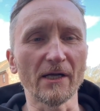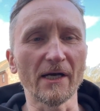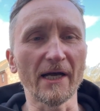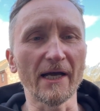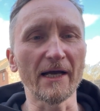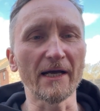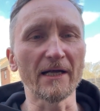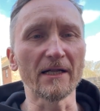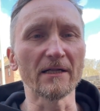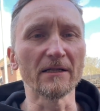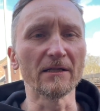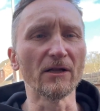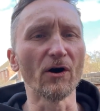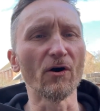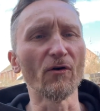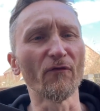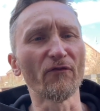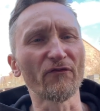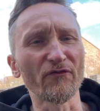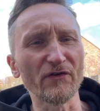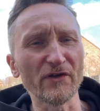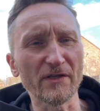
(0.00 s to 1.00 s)
Hello
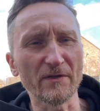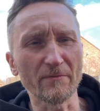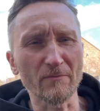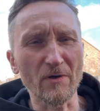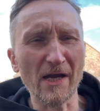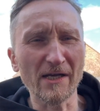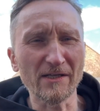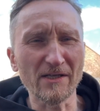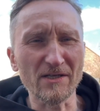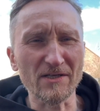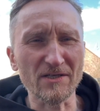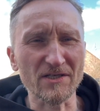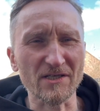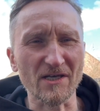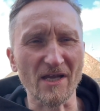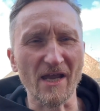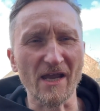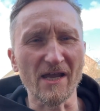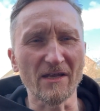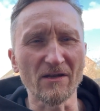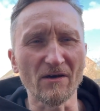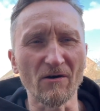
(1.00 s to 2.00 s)
Freedom Riders
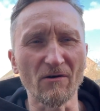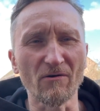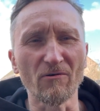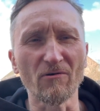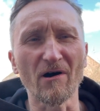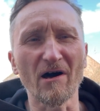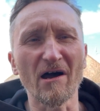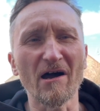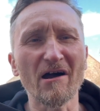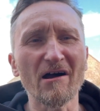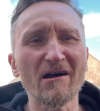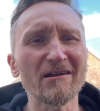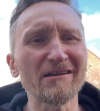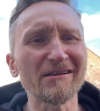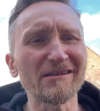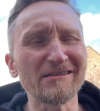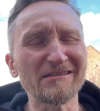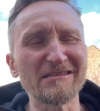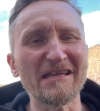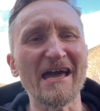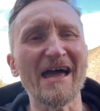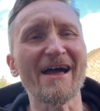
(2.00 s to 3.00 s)
and all Harley
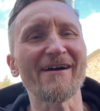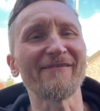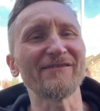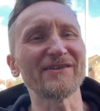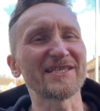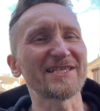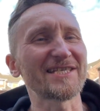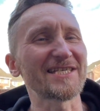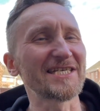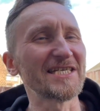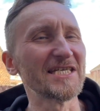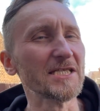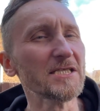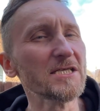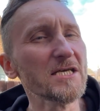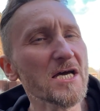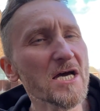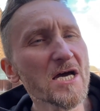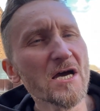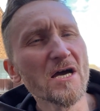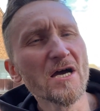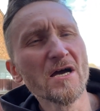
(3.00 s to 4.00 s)

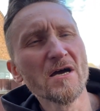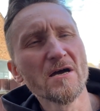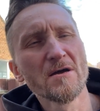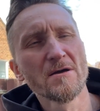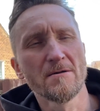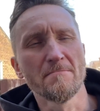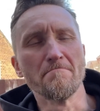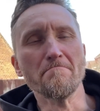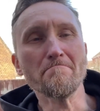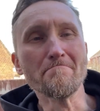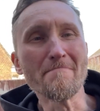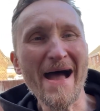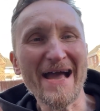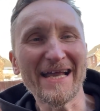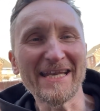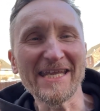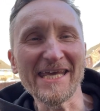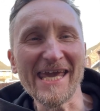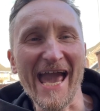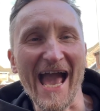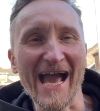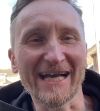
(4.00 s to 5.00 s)
Davidson
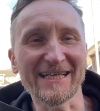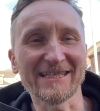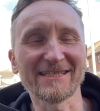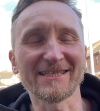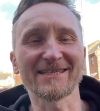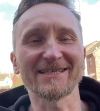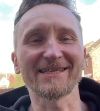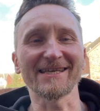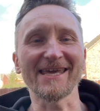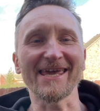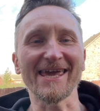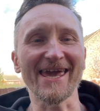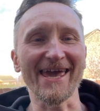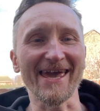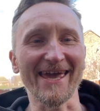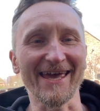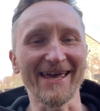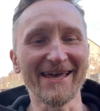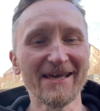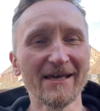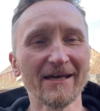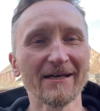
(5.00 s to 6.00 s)
maniacs. Yeah,
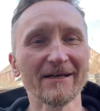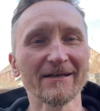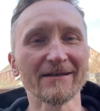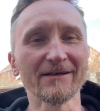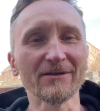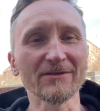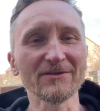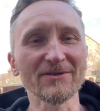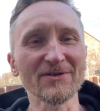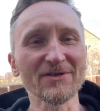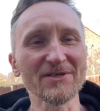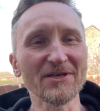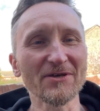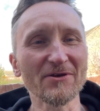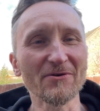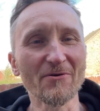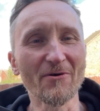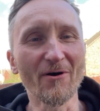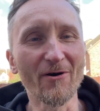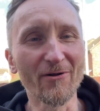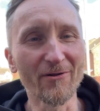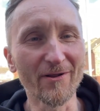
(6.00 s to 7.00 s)
good to see
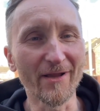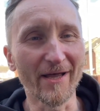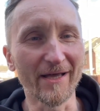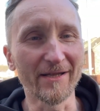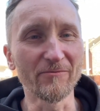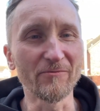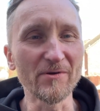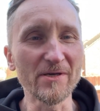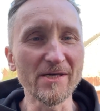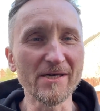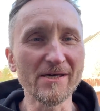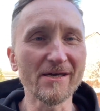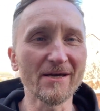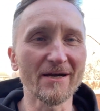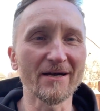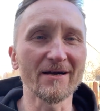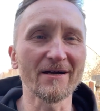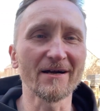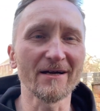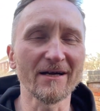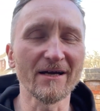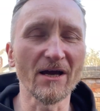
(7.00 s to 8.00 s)
you all and we
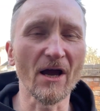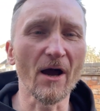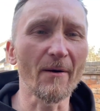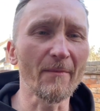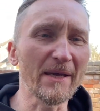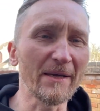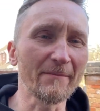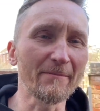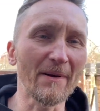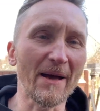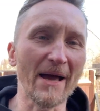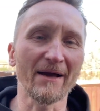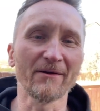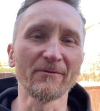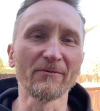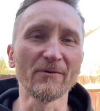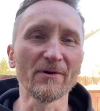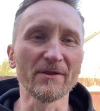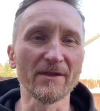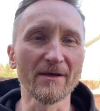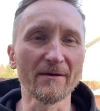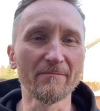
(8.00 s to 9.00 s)
are coming back
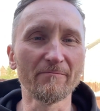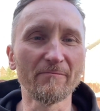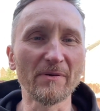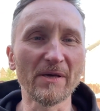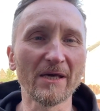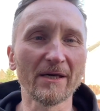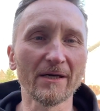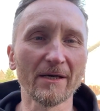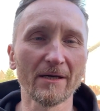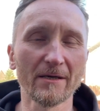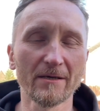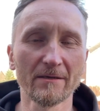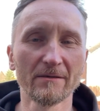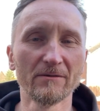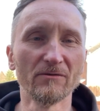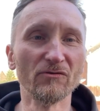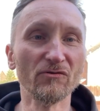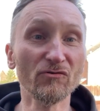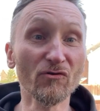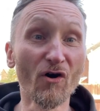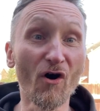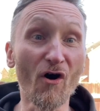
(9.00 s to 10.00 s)
with a big
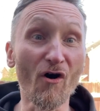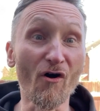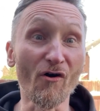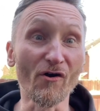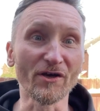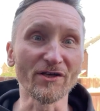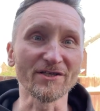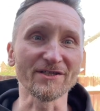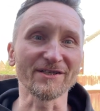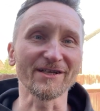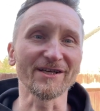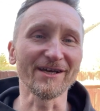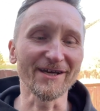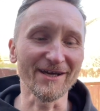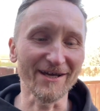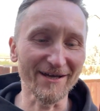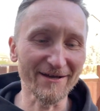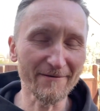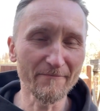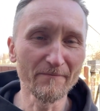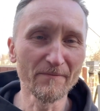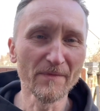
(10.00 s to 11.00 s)
noise
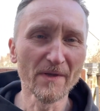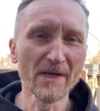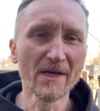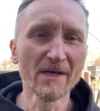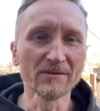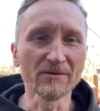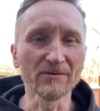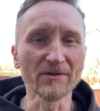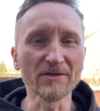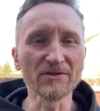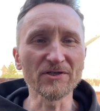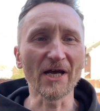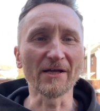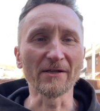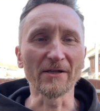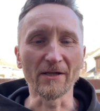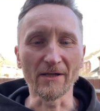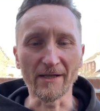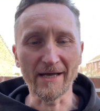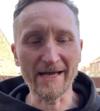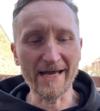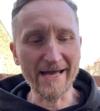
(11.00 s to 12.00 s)
here to the
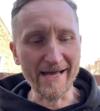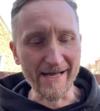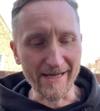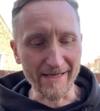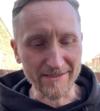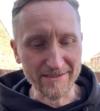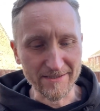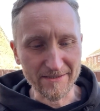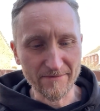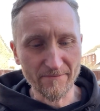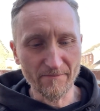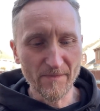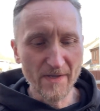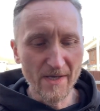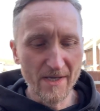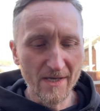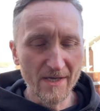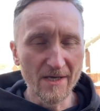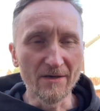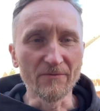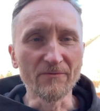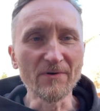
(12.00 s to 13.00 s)
channel. As
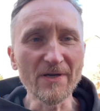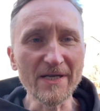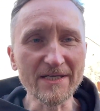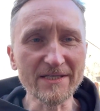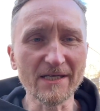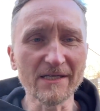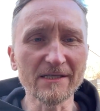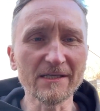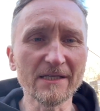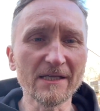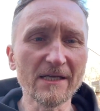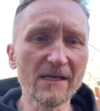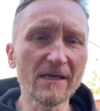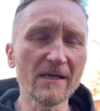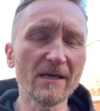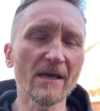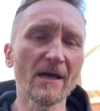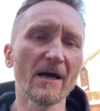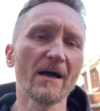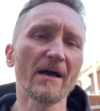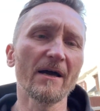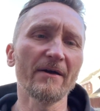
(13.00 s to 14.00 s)
recently
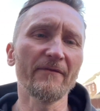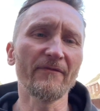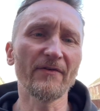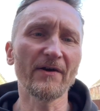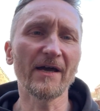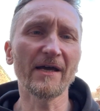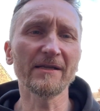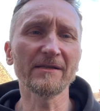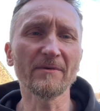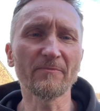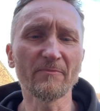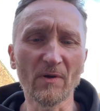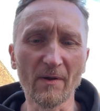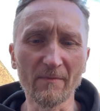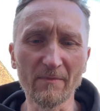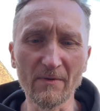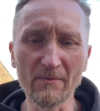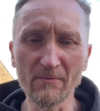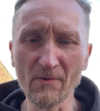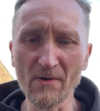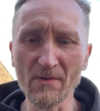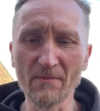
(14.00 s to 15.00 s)
I've had a
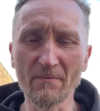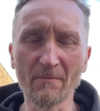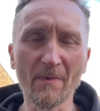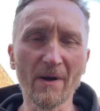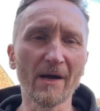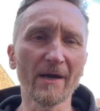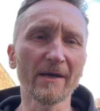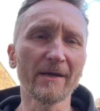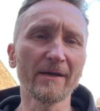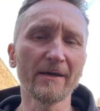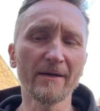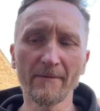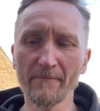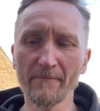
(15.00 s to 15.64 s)
problem with my